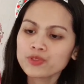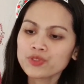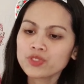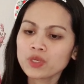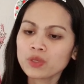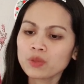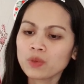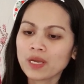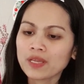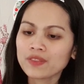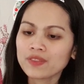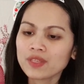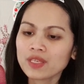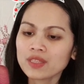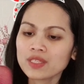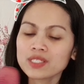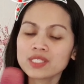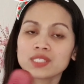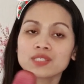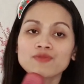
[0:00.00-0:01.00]
So I
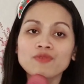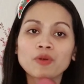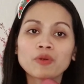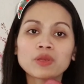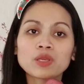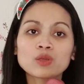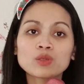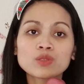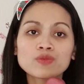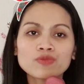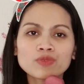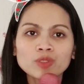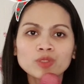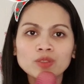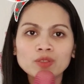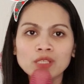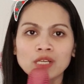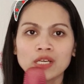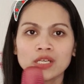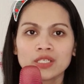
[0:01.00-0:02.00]
think this is very
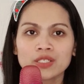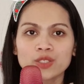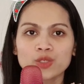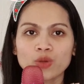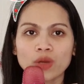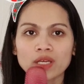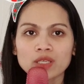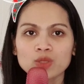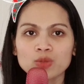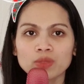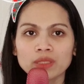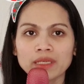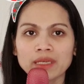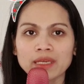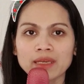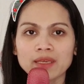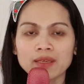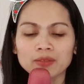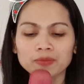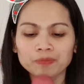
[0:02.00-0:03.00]
useful to
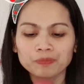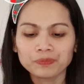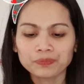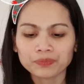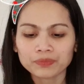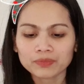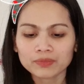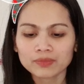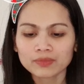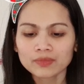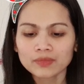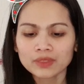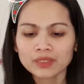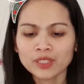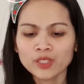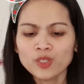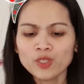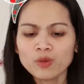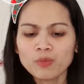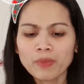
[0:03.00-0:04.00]
actually,
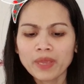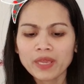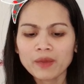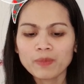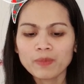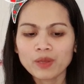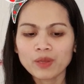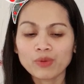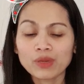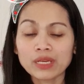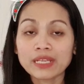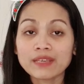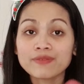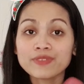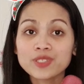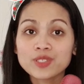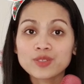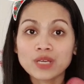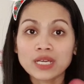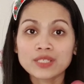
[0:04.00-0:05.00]
you know, make me relieve
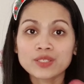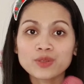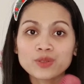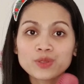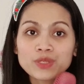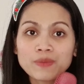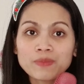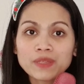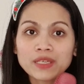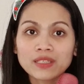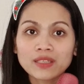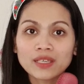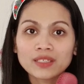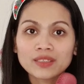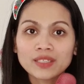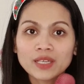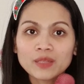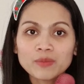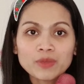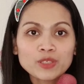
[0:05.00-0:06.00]
stress or something like
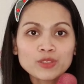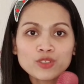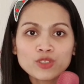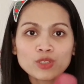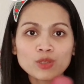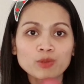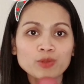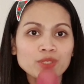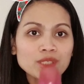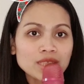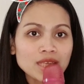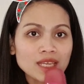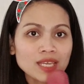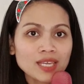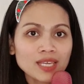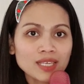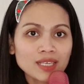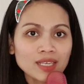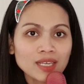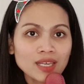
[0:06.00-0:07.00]
that, because you know,
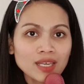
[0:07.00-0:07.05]
singing.